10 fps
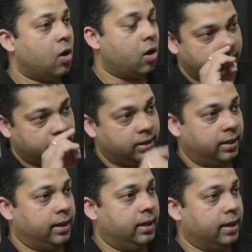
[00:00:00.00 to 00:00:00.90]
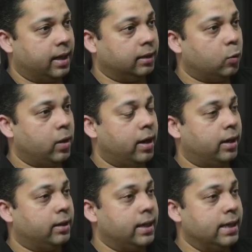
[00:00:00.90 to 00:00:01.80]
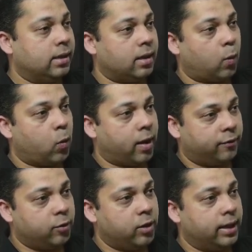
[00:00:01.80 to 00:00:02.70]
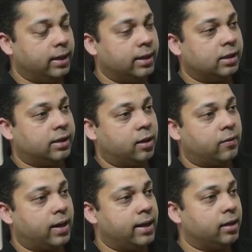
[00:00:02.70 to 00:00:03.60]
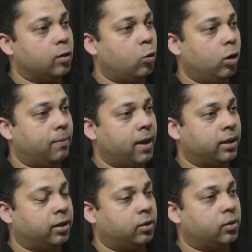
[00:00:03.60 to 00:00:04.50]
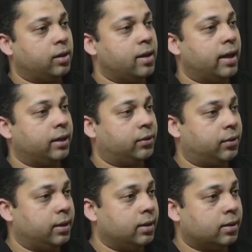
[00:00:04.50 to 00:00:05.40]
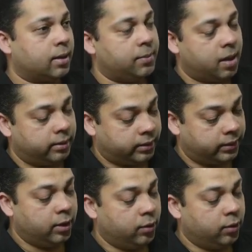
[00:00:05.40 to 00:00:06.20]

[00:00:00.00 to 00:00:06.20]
Or the other way, the easier way of doing it, instead of writing the whole path to the directory, the subdirectory,